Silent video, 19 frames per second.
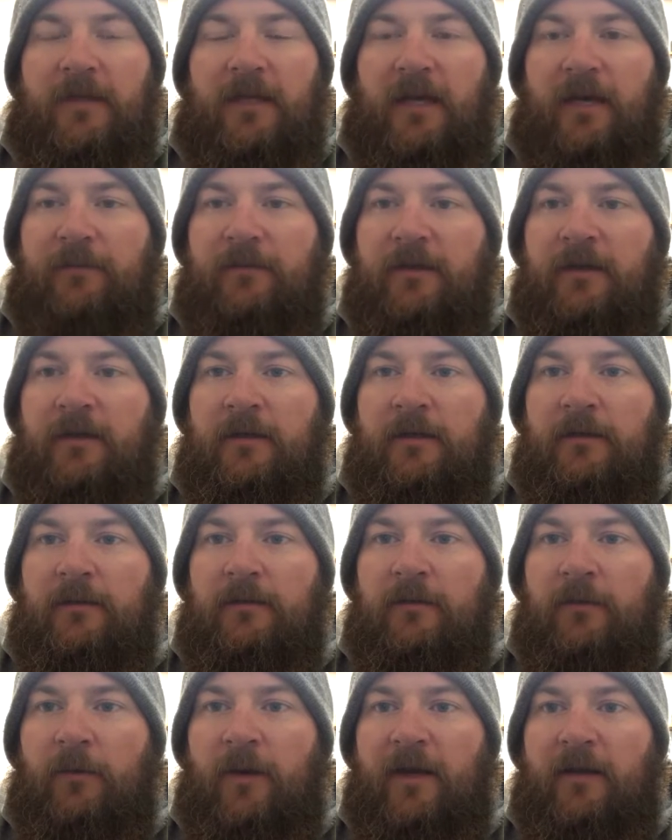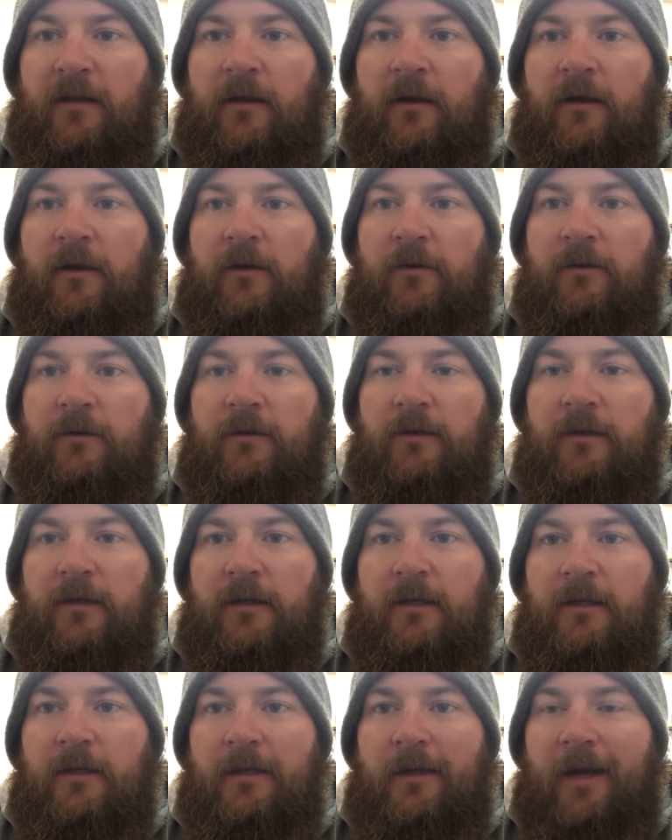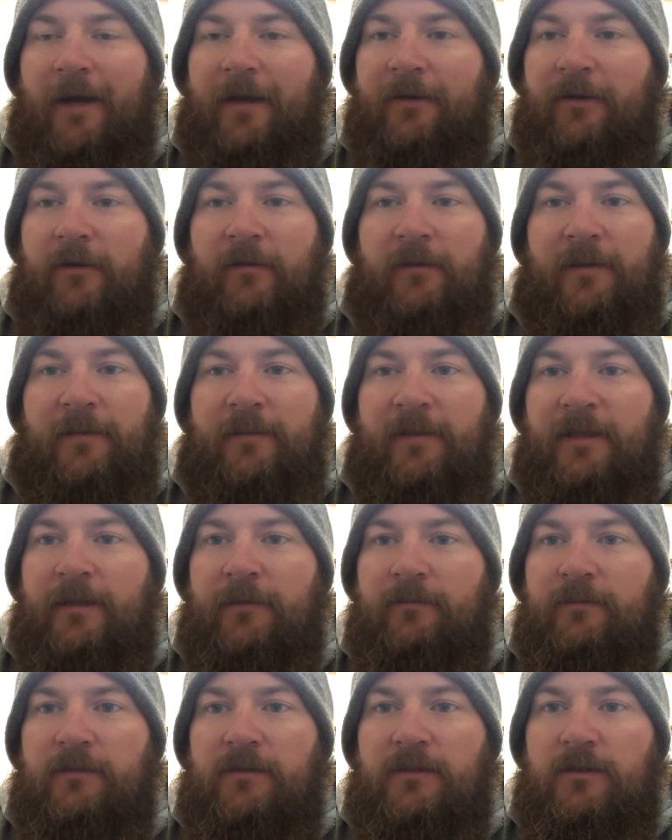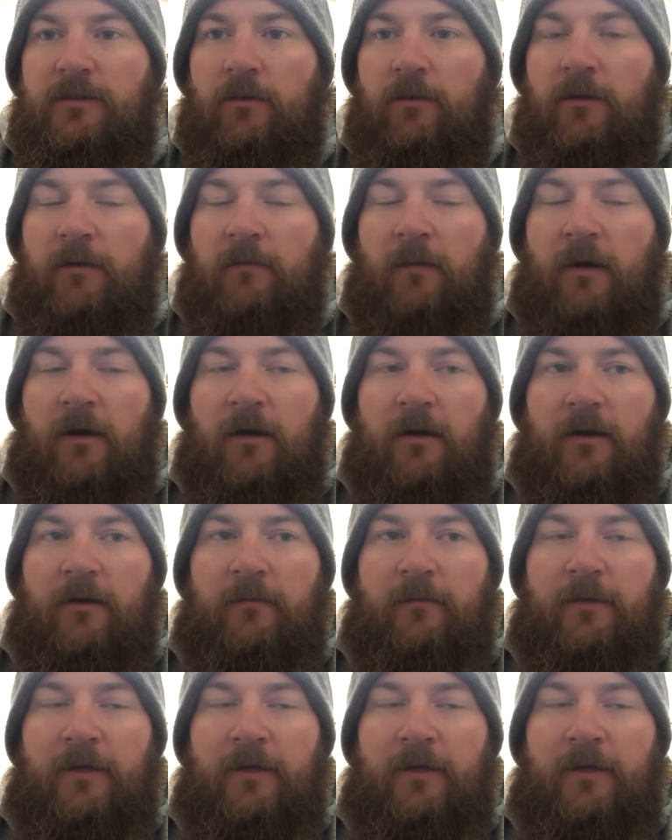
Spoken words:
kept the weight low. I know I'm going to be sore tomorrow,